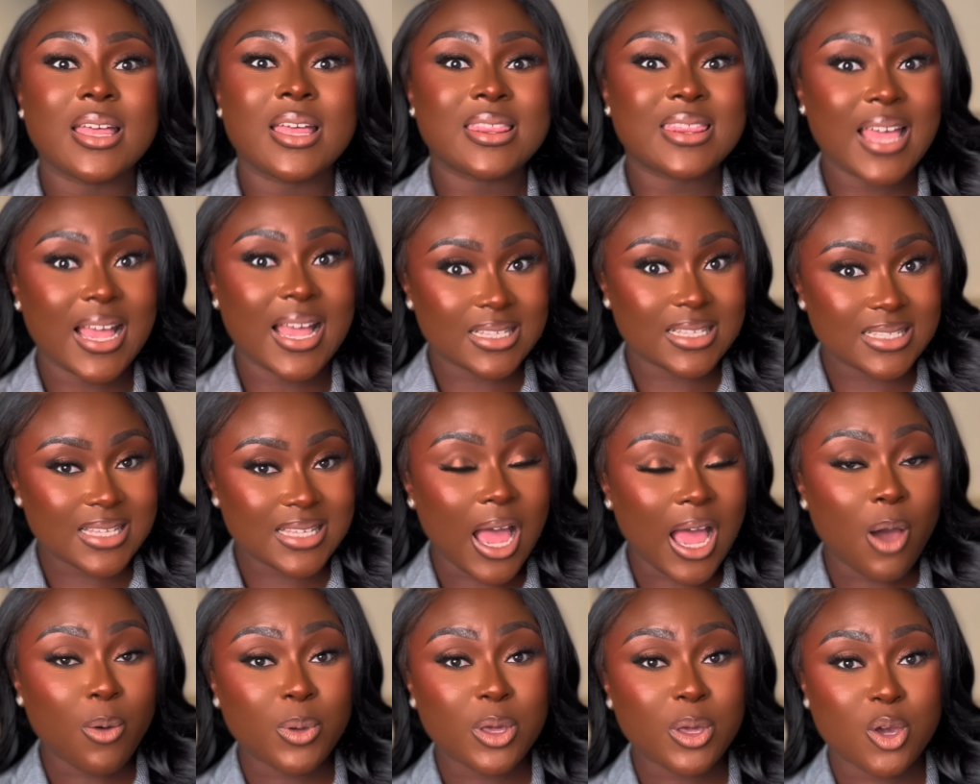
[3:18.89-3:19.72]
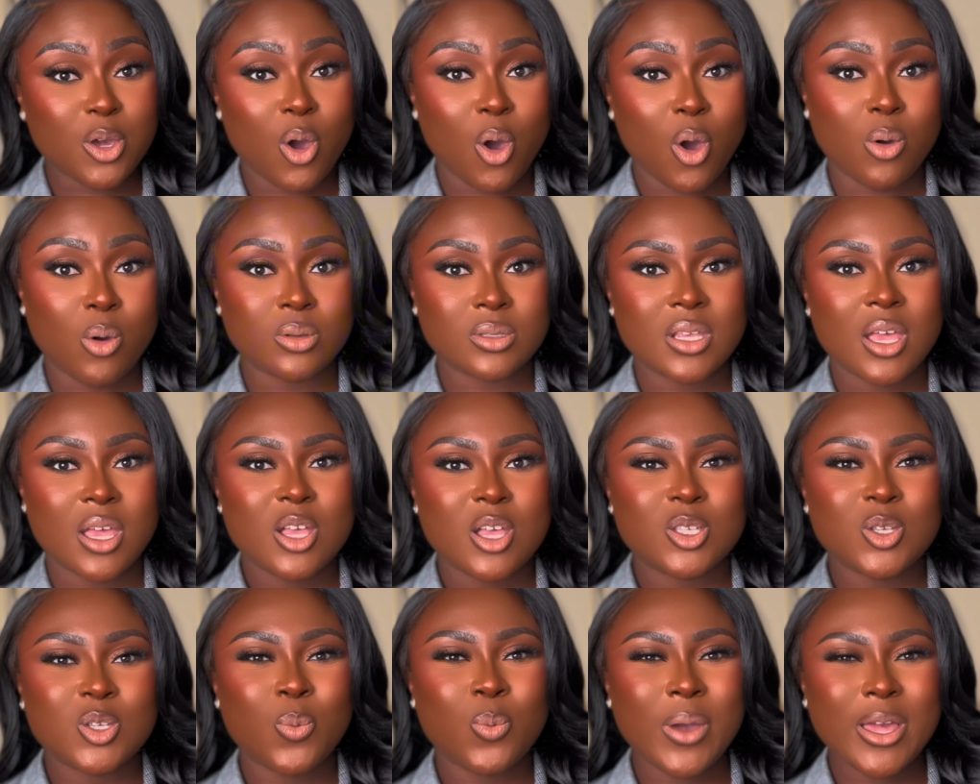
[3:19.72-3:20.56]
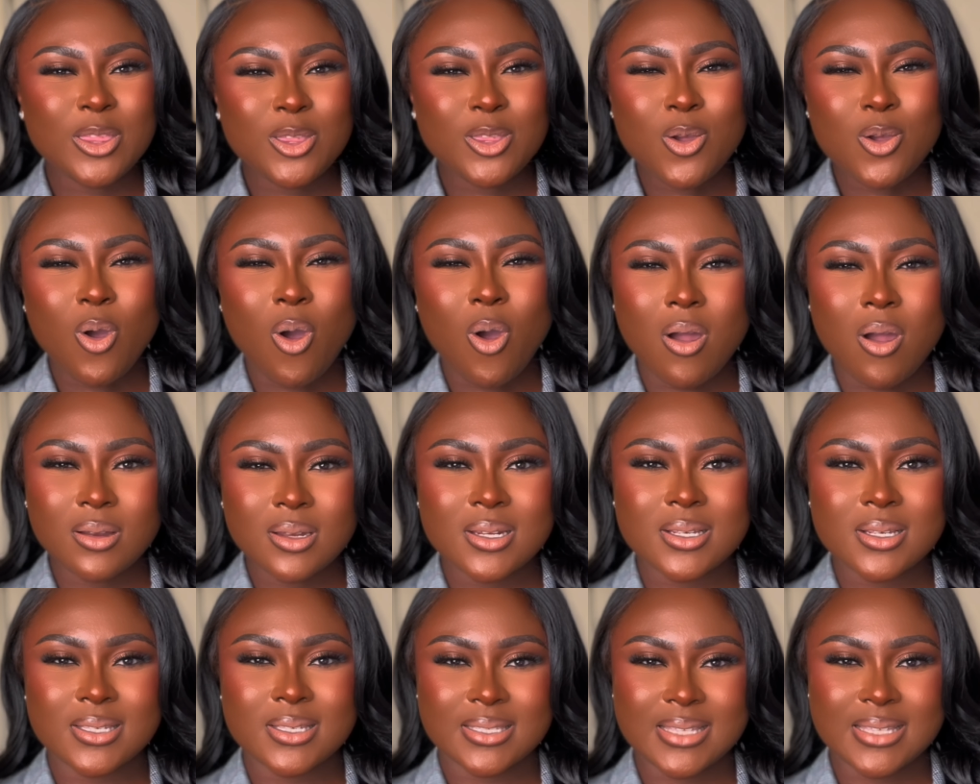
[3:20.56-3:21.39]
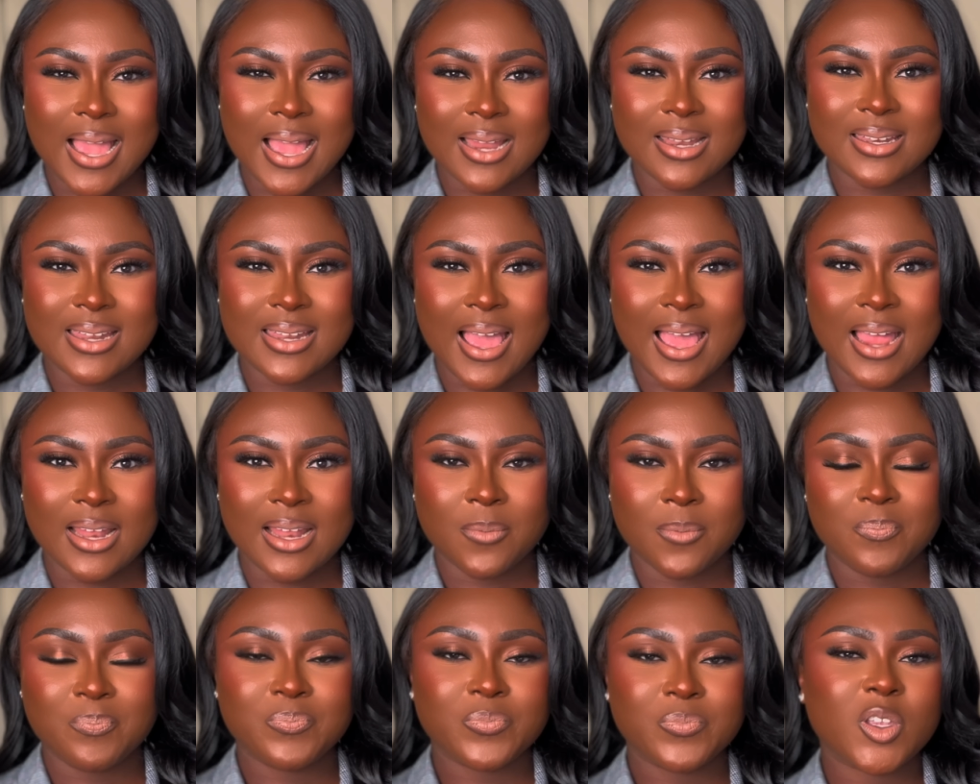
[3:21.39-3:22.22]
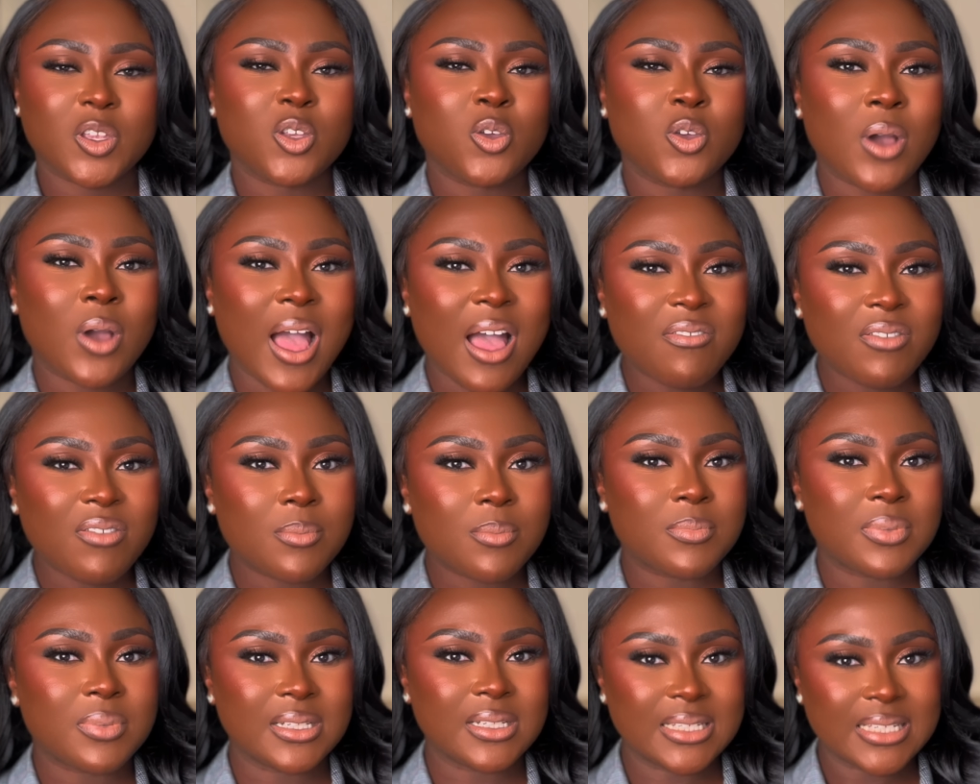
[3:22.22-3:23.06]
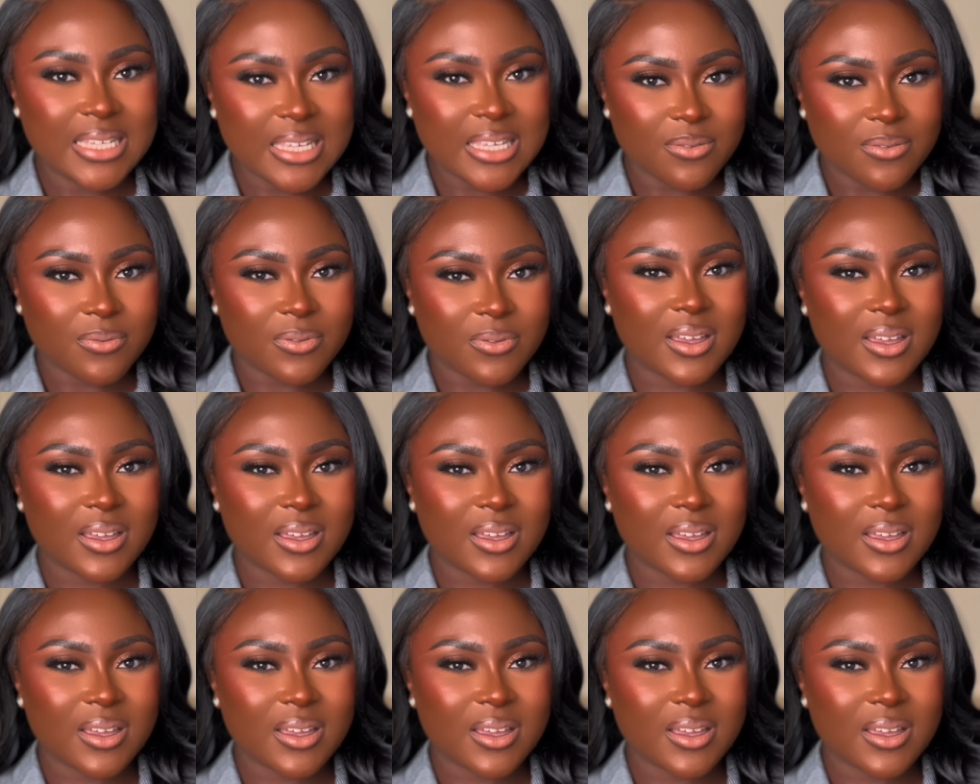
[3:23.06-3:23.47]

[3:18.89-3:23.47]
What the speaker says: That's how it goes. So when you understand that you have a belief,